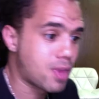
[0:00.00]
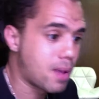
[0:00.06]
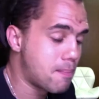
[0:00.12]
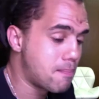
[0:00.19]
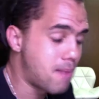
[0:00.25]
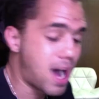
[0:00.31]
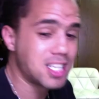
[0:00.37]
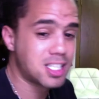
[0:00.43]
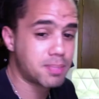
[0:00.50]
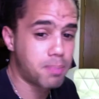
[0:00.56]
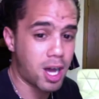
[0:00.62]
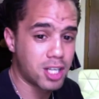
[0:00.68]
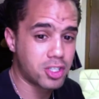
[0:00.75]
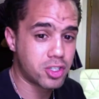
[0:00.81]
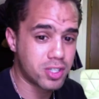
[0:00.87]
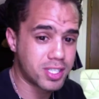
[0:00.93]
My
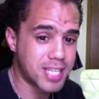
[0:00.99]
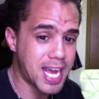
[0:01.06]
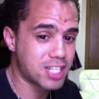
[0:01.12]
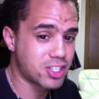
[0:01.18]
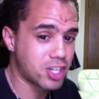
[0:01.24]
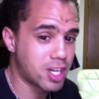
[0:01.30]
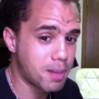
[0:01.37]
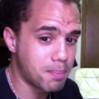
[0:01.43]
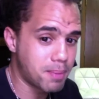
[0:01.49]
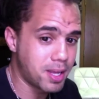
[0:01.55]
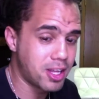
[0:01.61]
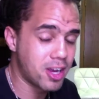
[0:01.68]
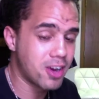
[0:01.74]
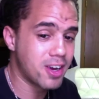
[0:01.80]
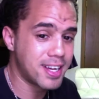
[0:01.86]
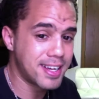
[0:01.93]
sponsor is actually going to be
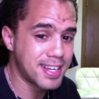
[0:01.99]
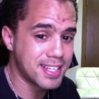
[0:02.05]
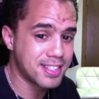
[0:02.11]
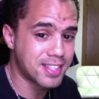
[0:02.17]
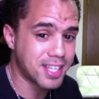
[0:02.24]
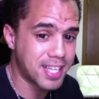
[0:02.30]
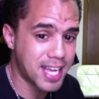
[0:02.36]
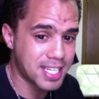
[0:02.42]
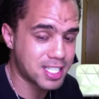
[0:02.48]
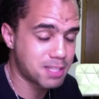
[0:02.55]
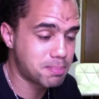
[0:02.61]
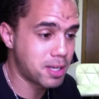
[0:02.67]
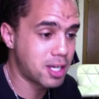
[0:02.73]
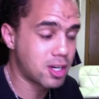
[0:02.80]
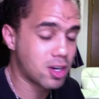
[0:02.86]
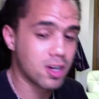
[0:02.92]
there. He is the guest
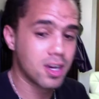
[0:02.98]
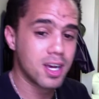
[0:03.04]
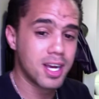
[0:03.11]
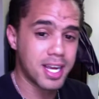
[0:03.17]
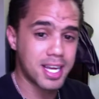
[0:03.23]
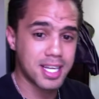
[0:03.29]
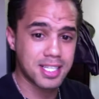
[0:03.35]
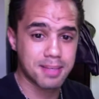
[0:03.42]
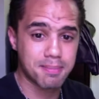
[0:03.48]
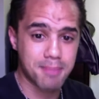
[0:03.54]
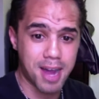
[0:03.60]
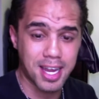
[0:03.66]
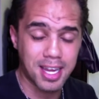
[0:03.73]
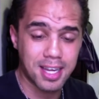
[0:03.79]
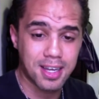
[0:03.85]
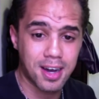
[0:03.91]
speaker. He is in
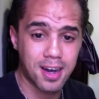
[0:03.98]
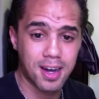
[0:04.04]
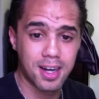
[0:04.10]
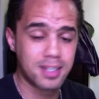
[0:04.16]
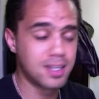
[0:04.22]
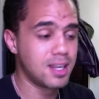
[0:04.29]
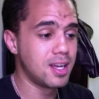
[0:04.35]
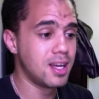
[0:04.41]
MyEcon.